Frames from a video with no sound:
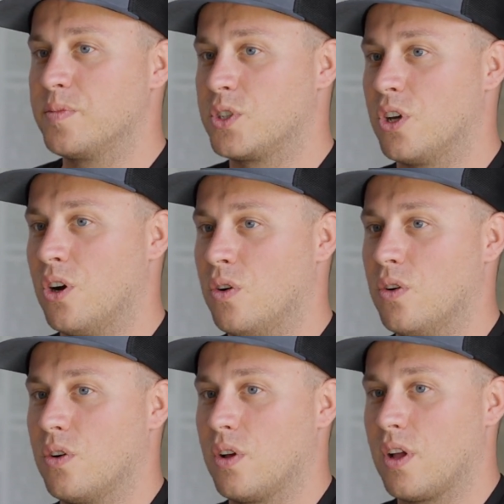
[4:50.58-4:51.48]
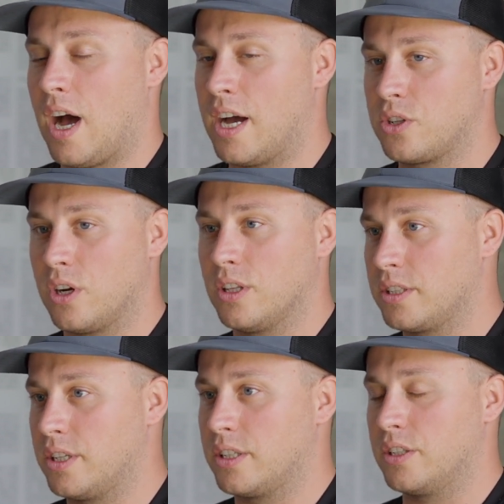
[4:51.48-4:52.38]
So I started
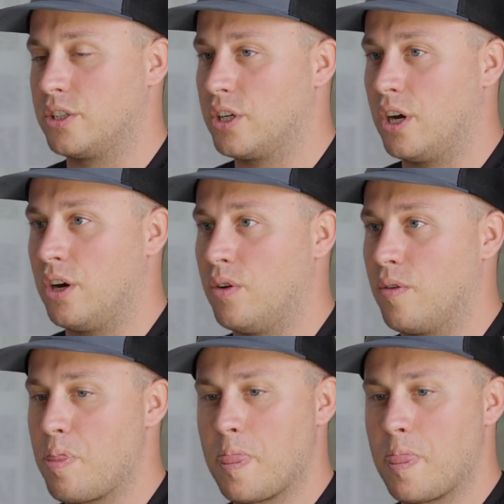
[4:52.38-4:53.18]
listening to the show,